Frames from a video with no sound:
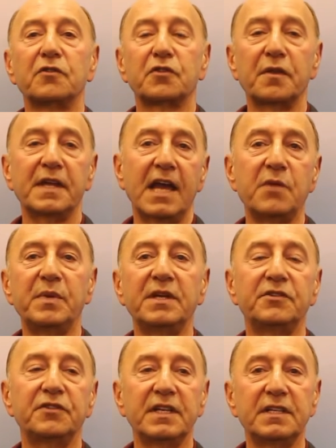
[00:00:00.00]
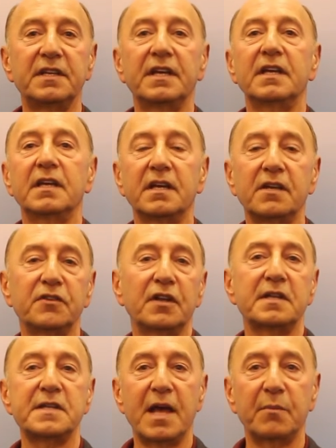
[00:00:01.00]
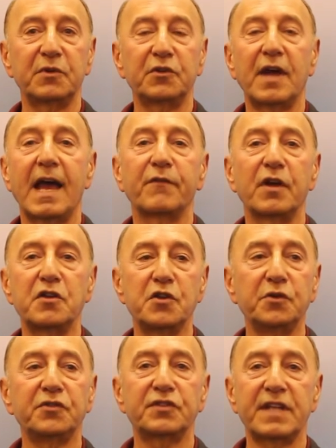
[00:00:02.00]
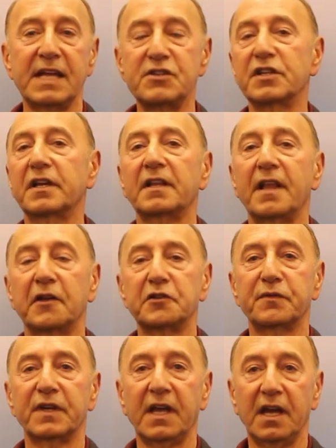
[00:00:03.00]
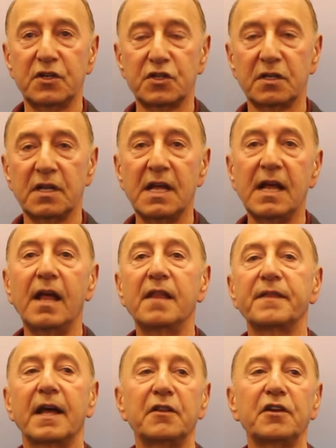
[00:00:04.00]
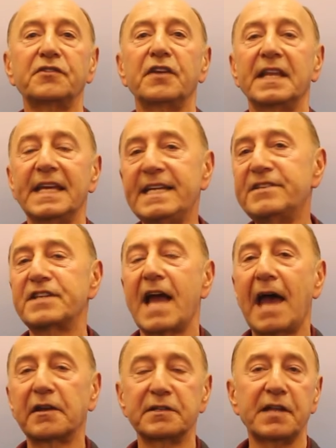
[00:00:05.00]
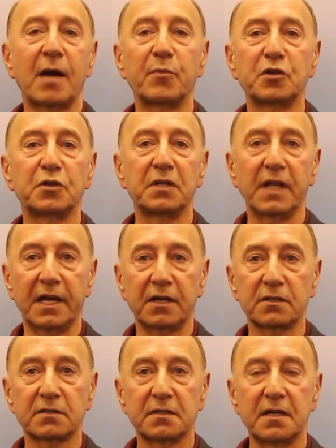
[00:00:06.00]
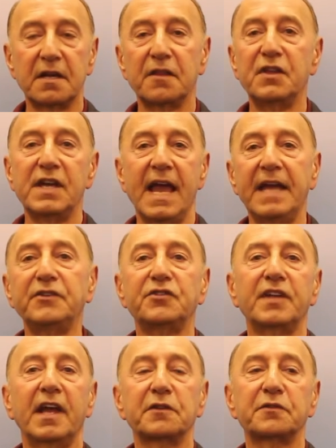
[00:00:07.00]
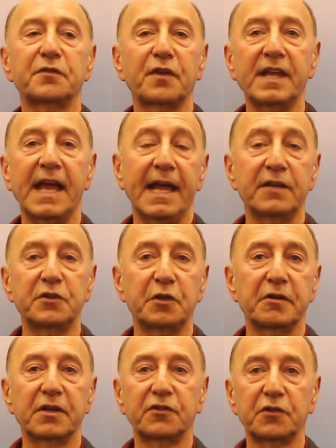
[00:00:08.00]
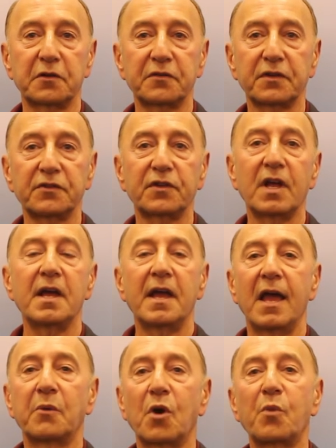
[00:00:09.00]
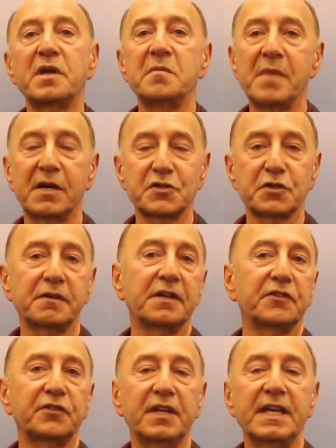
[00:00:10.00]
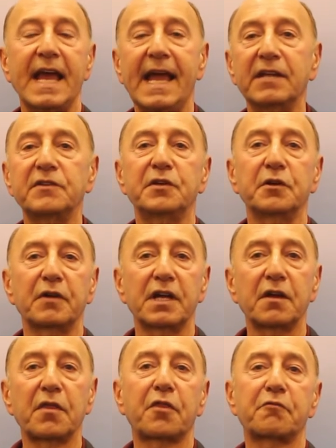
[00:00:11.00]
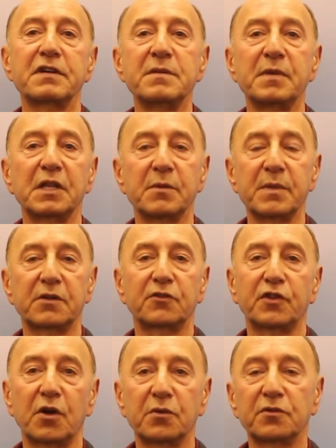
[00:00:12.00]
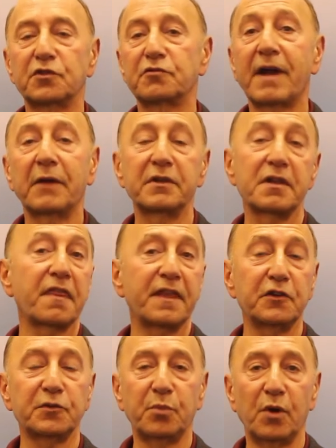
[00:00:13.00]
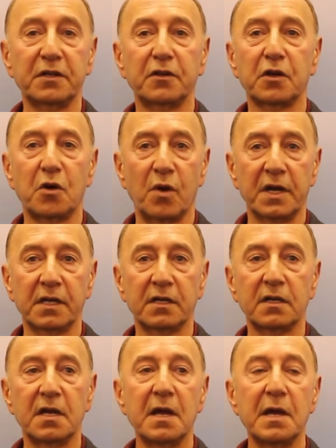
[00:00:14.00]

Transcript: So the ABCD is an attempt to have a new staging and classification that looks at each anatomical layer. The A stands for the anterior surface, and what we measure is the anterior 3 mm zone surrounding the thinnest point of the cornea.